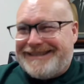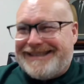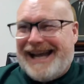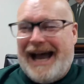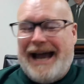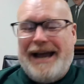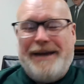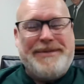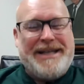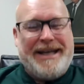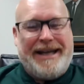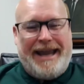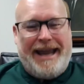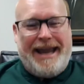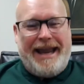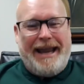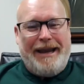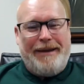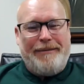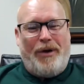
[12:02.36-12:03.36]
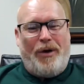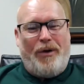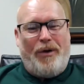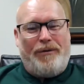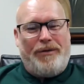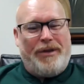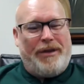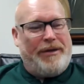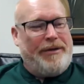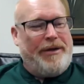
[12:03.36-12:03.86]
times a game
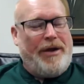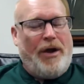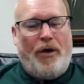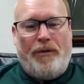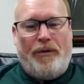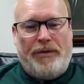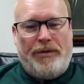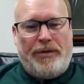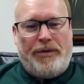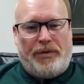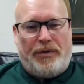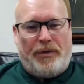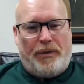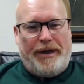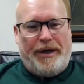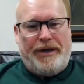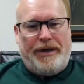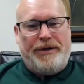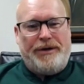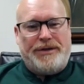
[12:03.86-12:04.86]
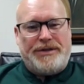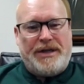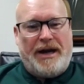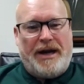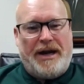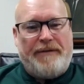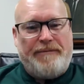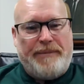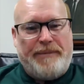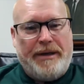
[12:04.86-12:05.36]
over the 3 years
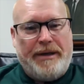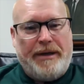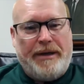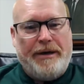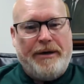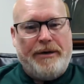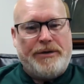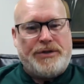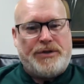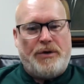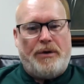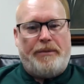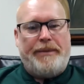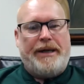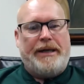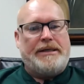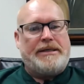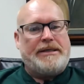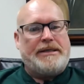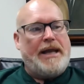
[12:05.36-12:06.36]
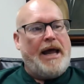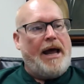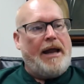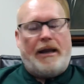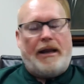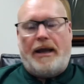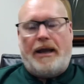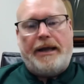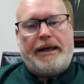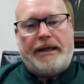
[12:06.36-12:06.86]
that I've been here. So I mean, it's not
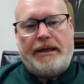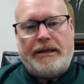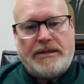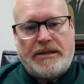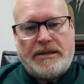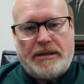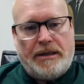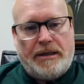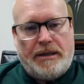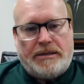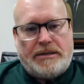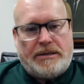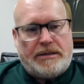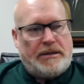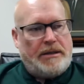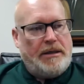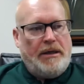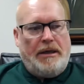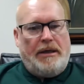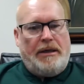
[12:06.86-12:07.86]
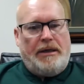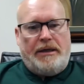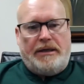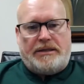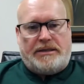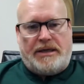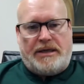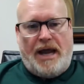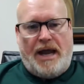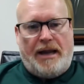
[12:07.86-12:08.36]
like it's
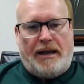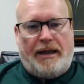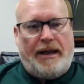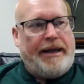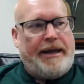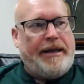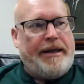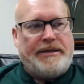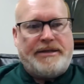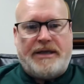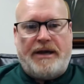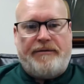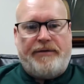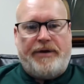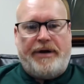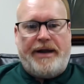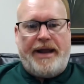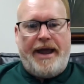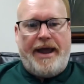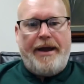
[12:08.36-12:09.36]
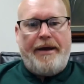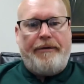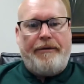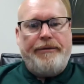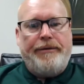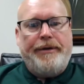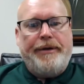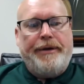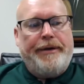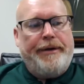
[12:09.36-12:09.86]
not like it's every down,